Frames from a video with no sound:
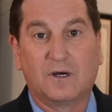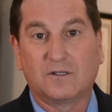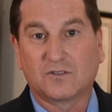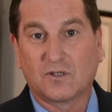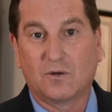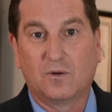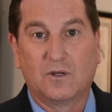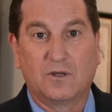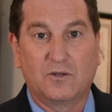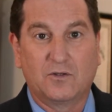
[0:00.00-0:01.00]
So
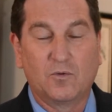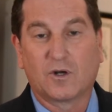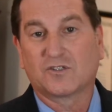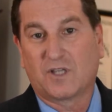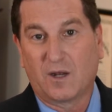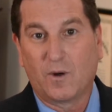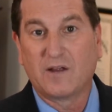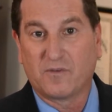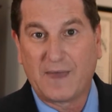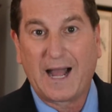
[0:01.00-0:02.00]
you want to stay
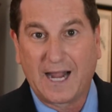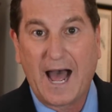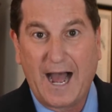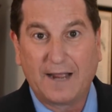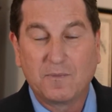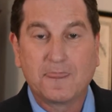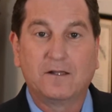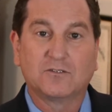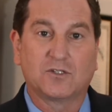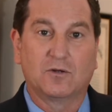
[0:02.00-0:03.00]
away from that guy.
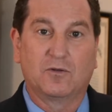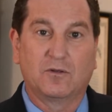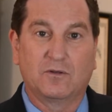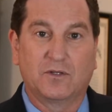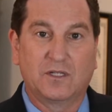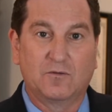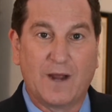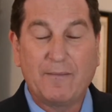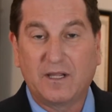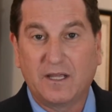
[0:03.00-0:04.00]
So the
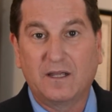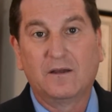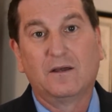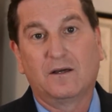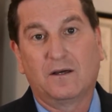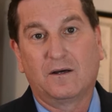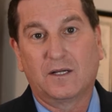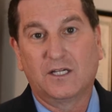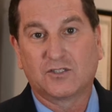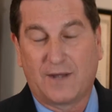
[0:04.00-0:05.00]
remedy
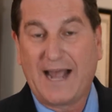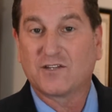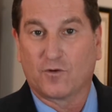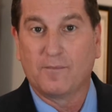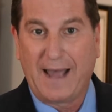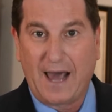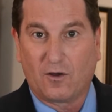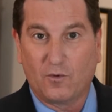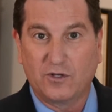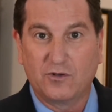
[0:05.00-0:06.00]
is to ask for a
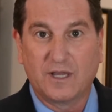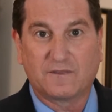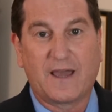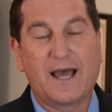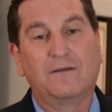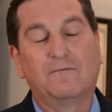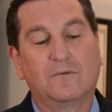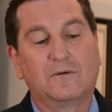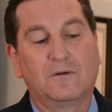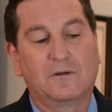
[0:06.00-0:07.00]
panel. When you get that
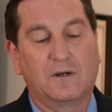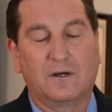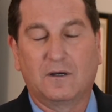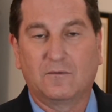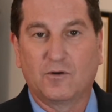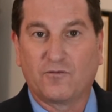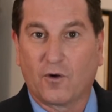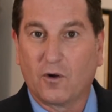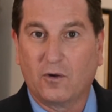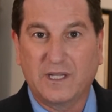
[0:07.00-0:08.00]

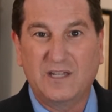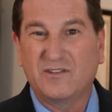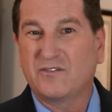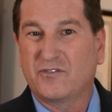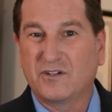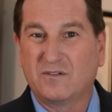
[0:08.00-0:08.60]
referral, even if